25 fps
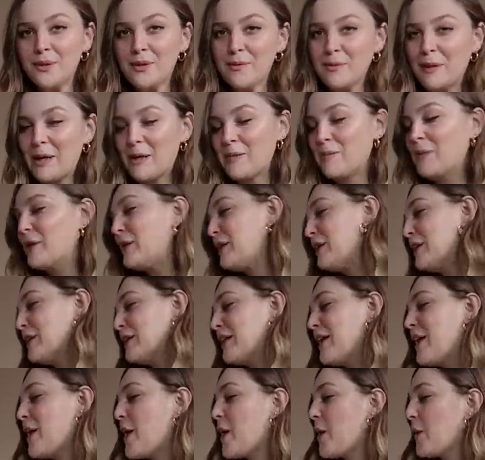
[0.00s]
in my
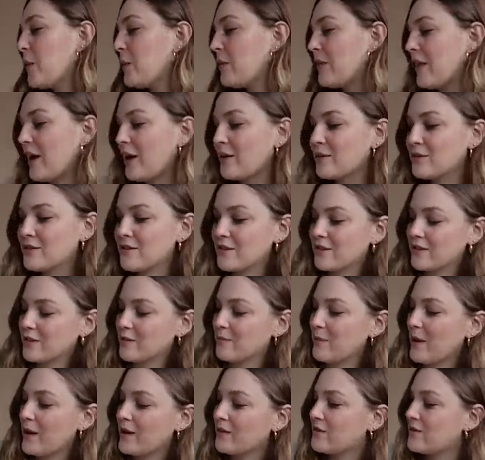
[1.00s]
opinion, without a
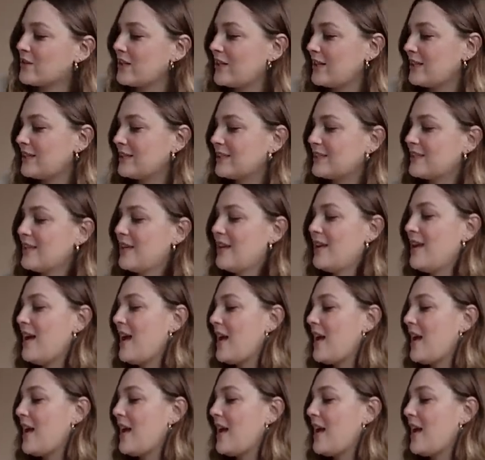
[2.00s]
good pair of jeans.